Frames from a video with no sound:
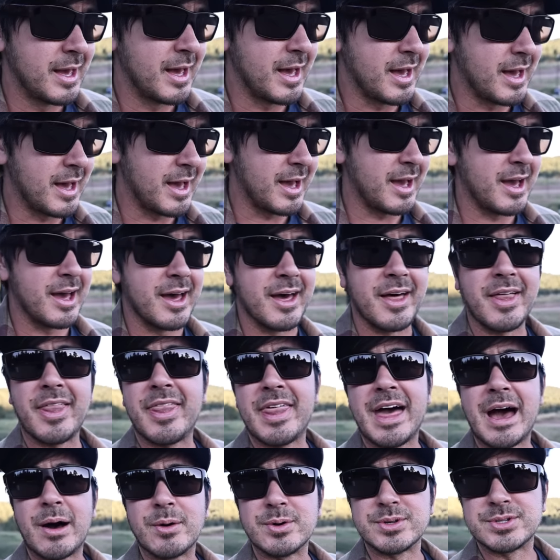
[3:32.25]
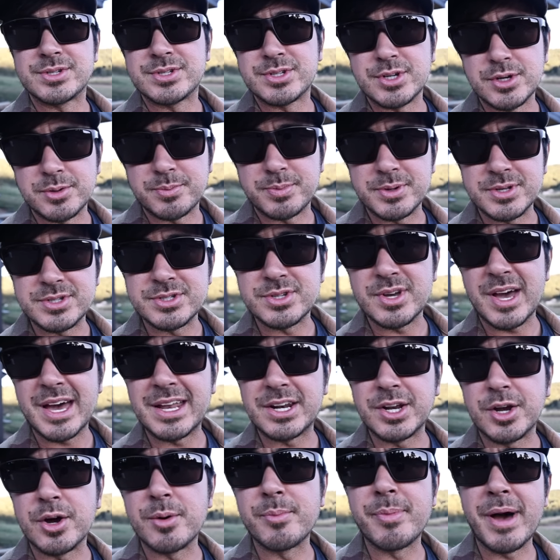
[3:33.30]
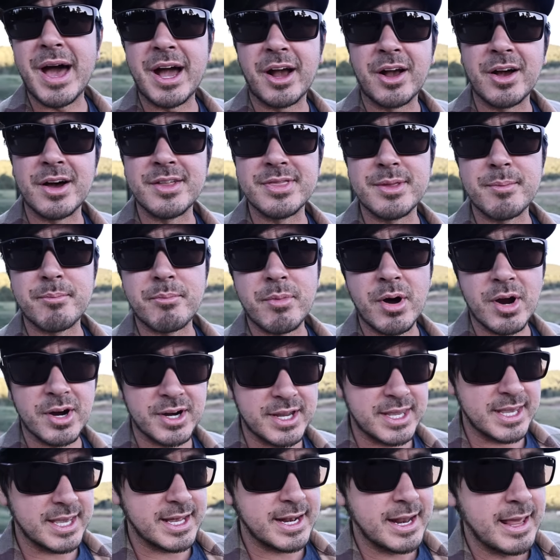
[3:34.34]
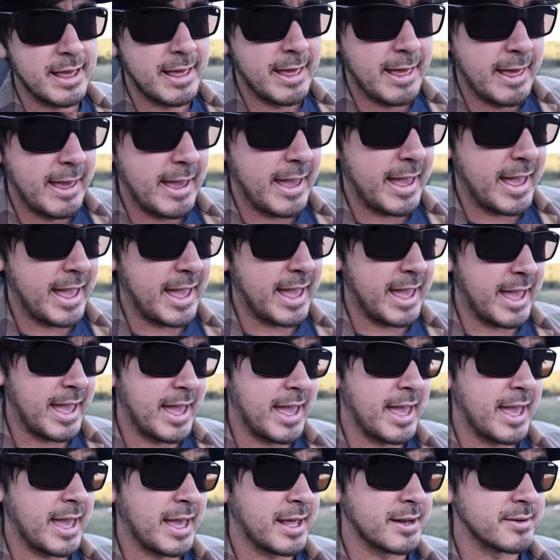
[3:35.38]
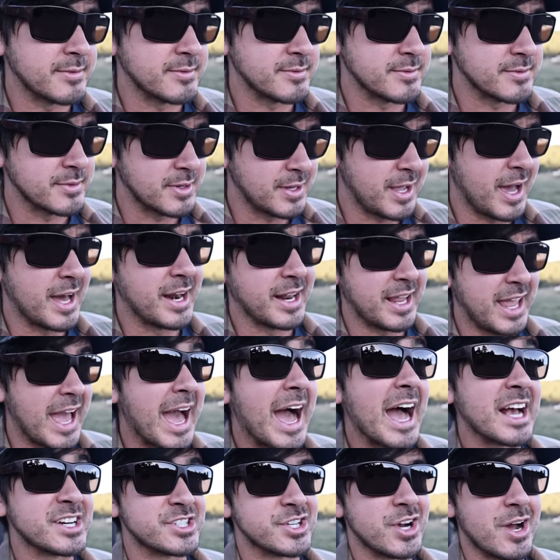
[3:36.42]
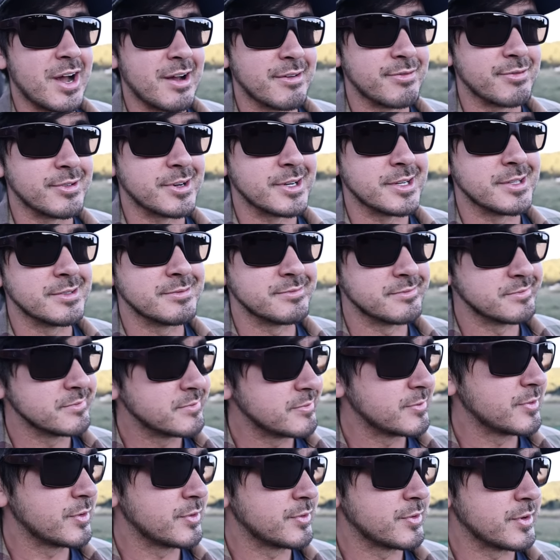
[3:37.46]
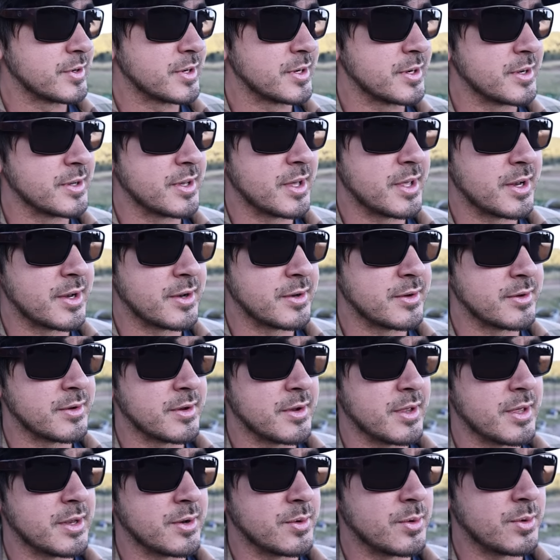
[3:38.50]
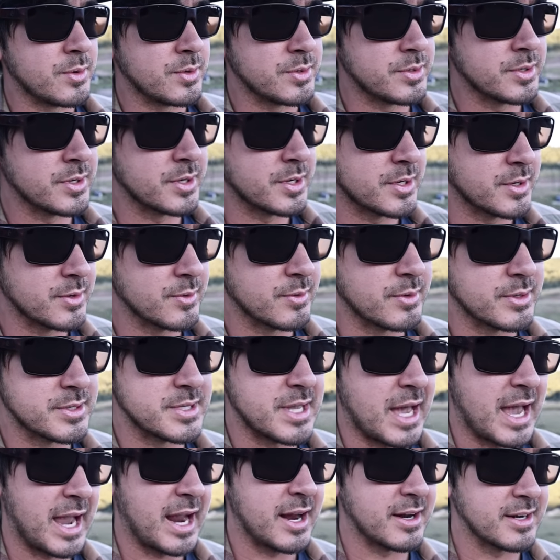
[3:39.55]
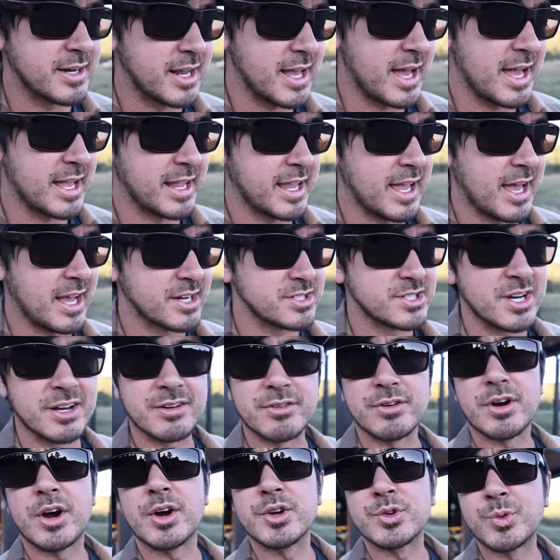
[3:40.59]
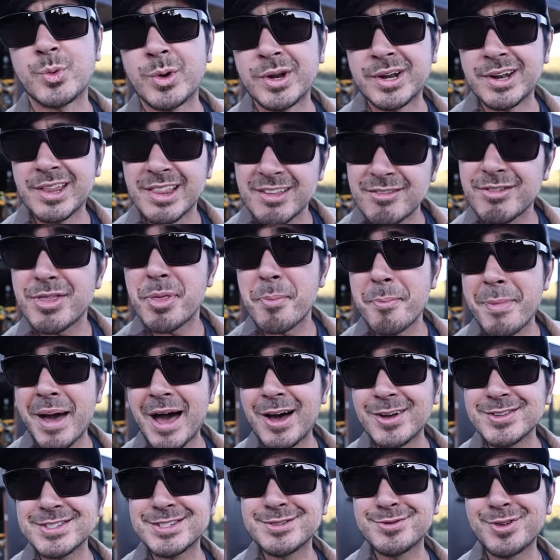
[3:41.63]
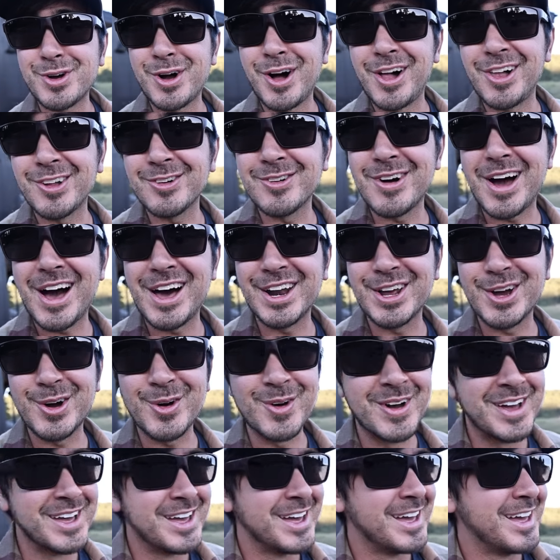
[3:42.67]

Uh, that was stupid. So I had to go back on the market and got a cash offer for an, an older retired guy, cash offer. I always wanted to live in the mountains of Colorado,